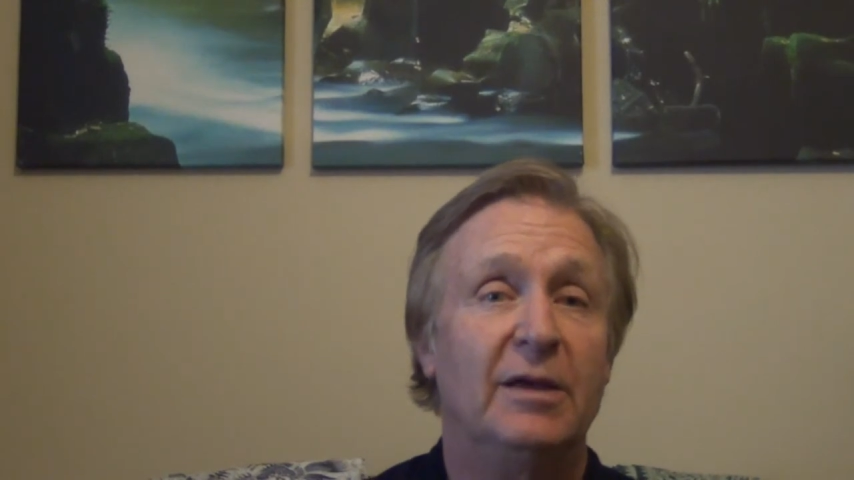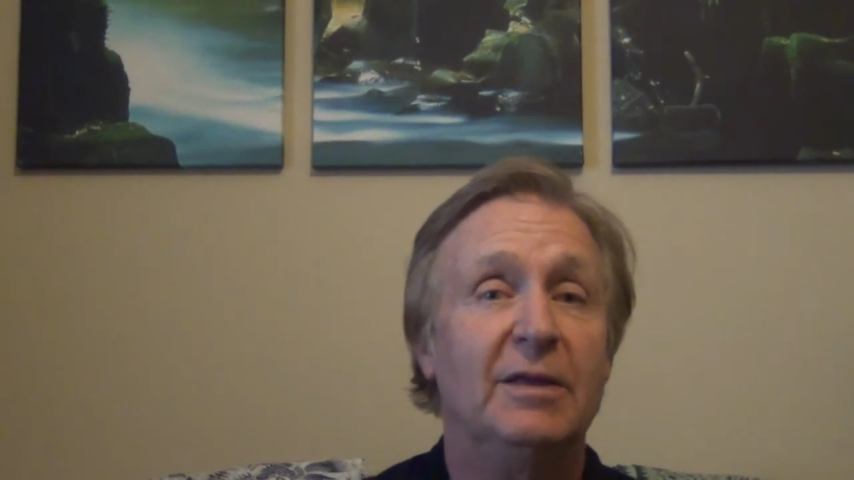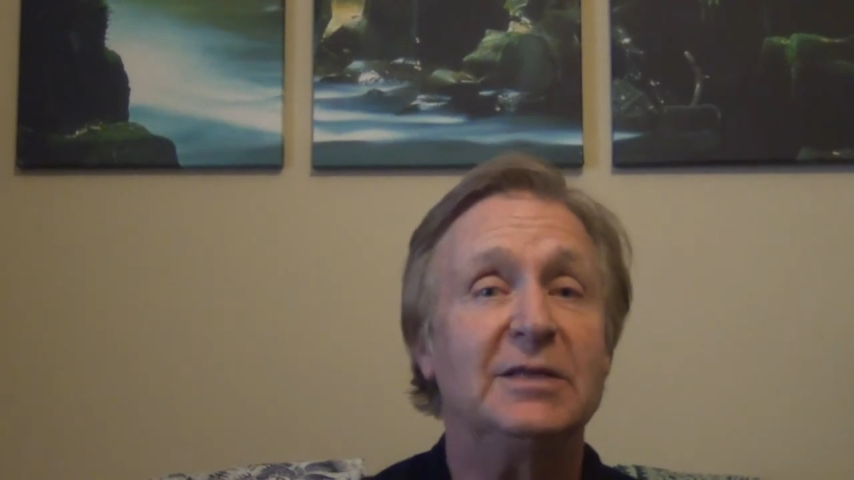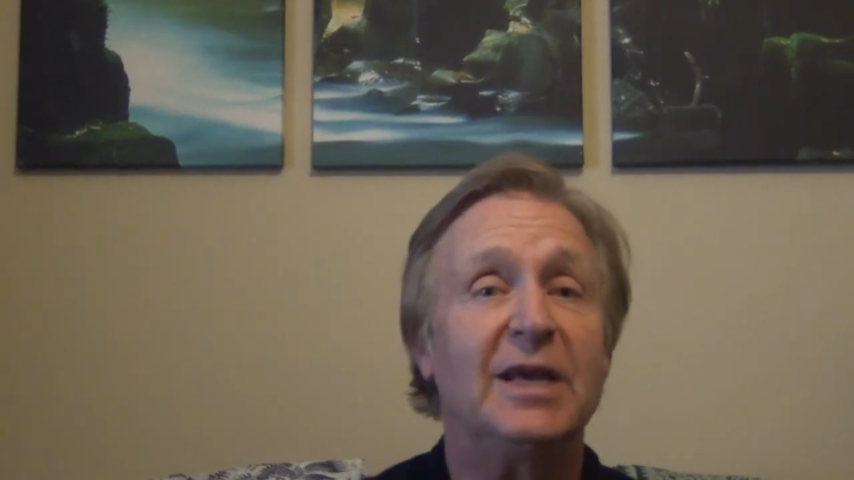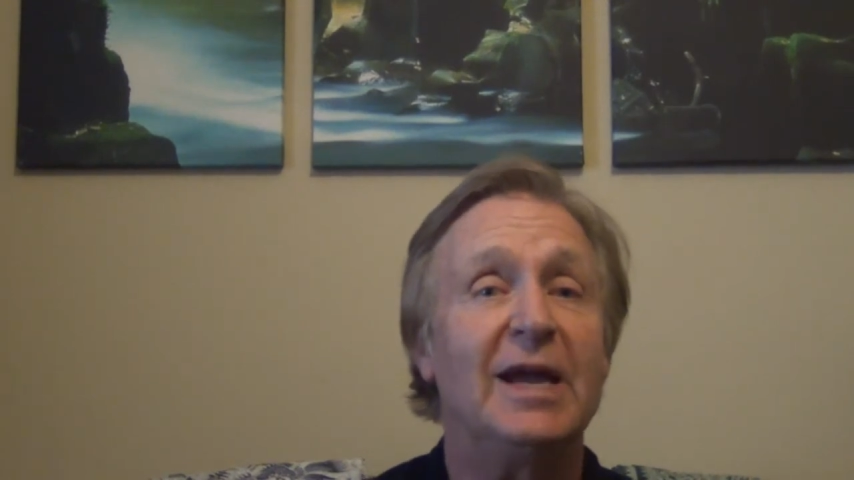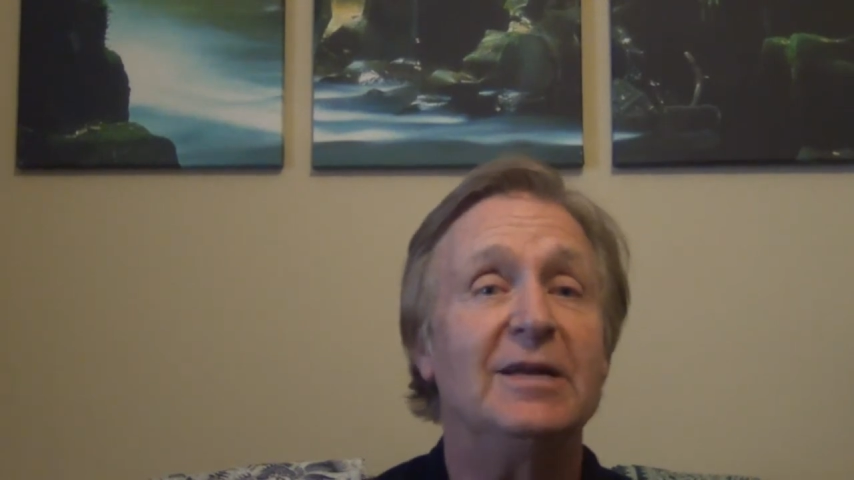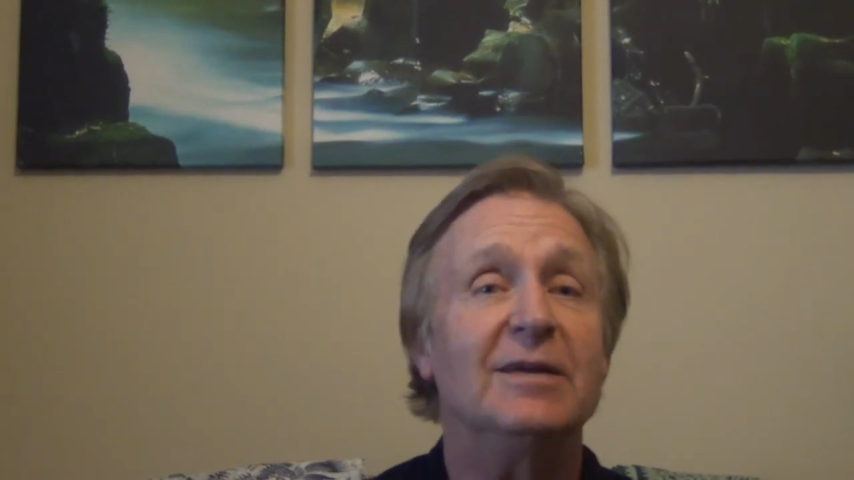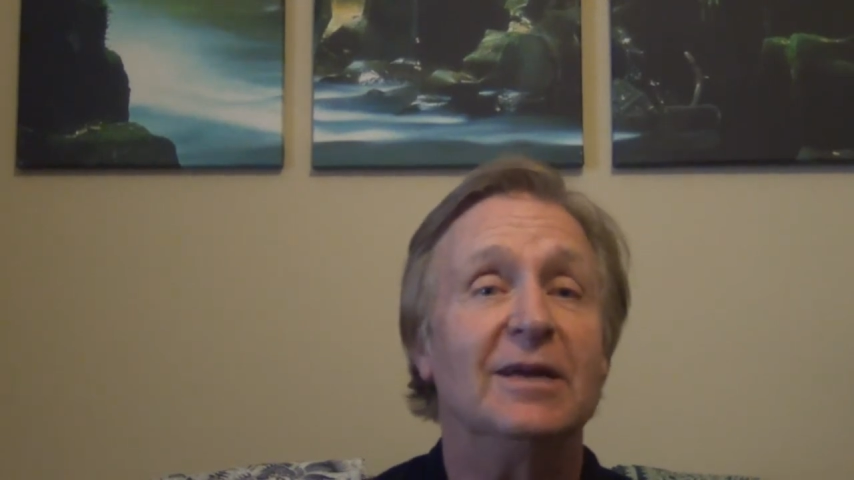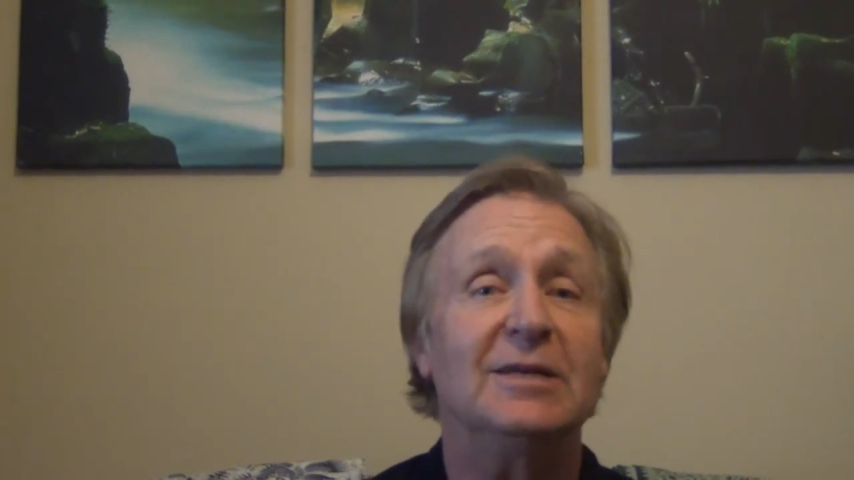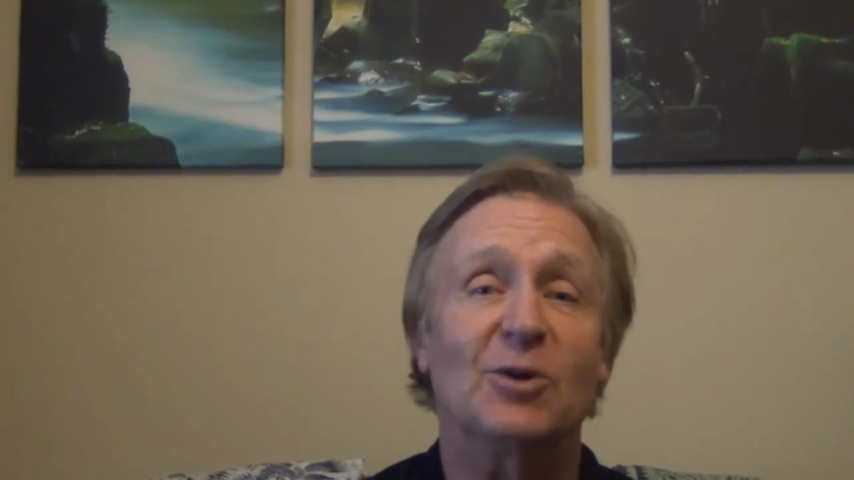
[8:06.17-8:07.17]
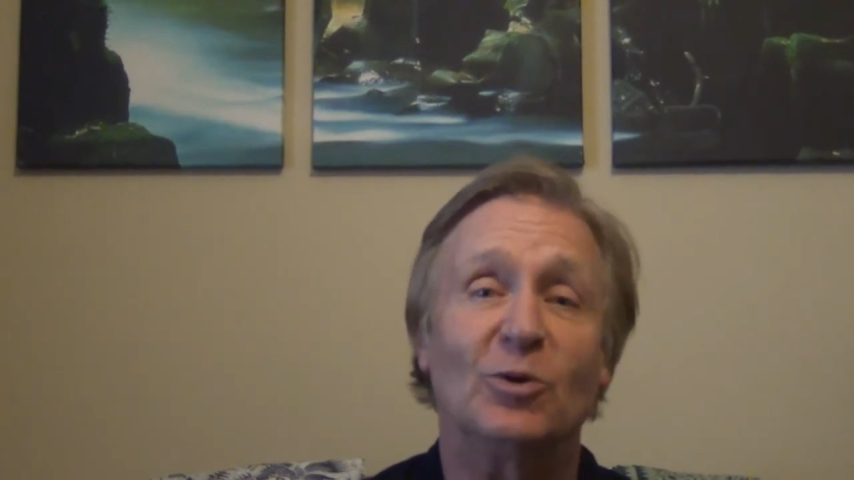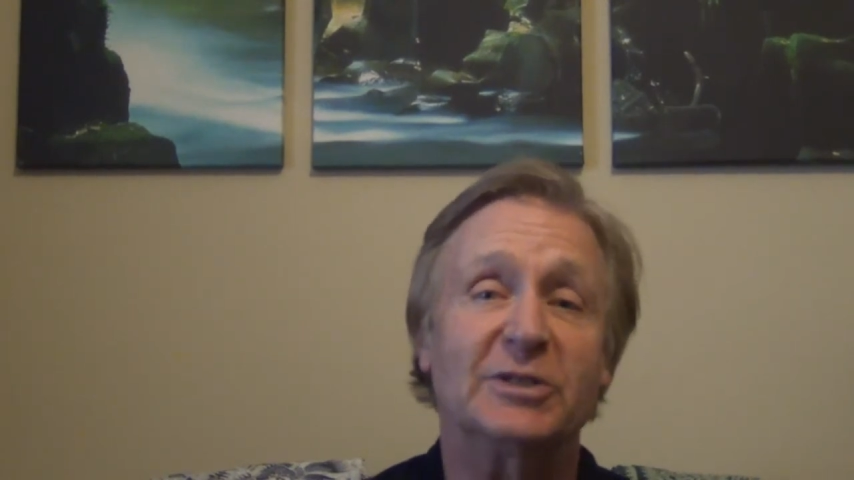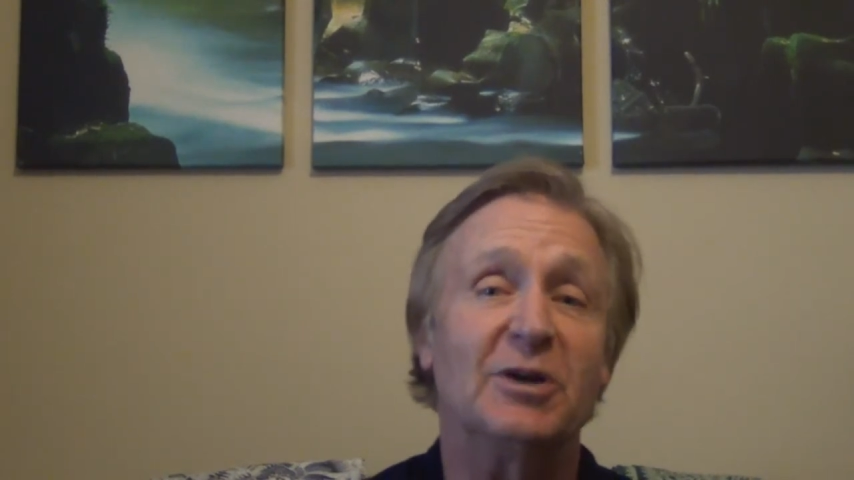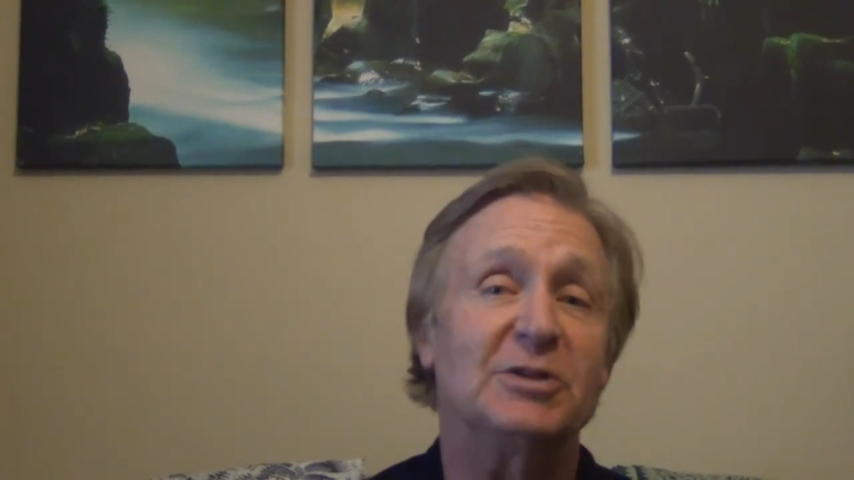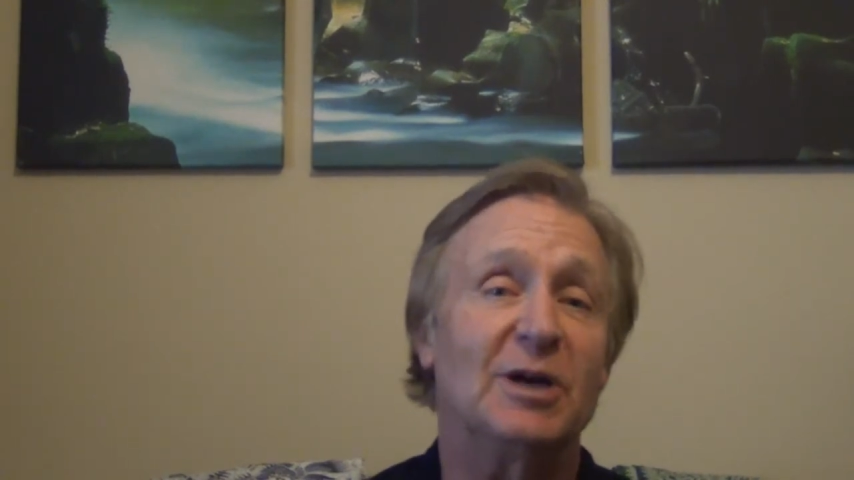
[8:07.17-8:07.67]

This gate is also